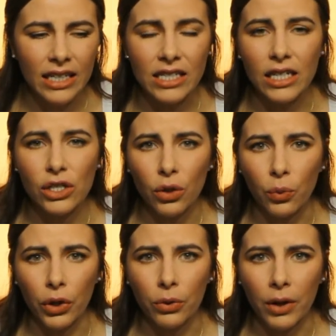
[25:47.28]
nice and
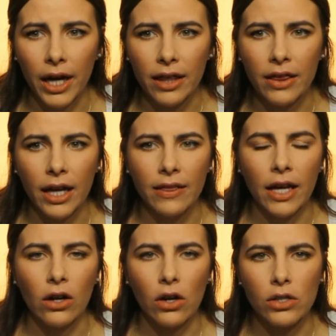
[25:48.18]
easy to work
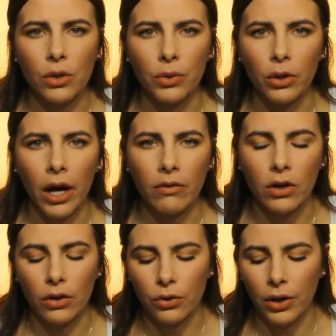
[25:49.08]
with, and then
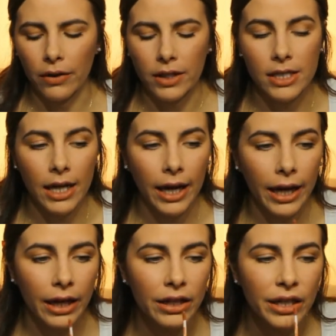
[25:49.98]
also when you have it on
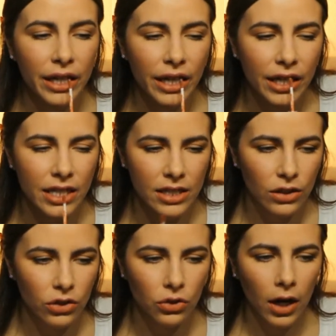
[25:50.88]
throughout the day,
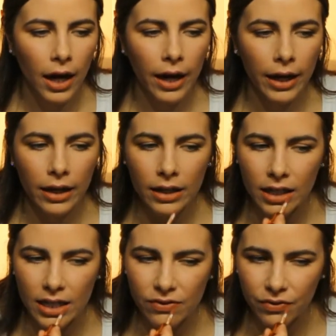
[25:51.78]
it doesn't
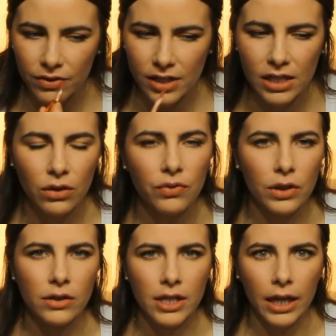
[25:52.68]
dry and it
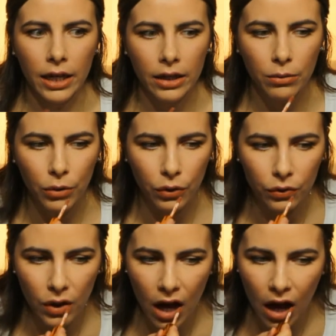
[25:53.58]
still feels like
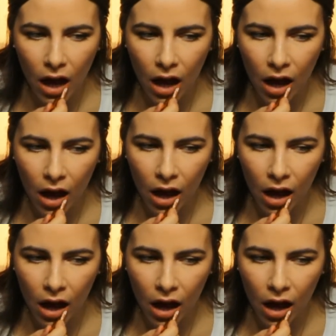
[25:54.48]
it can move.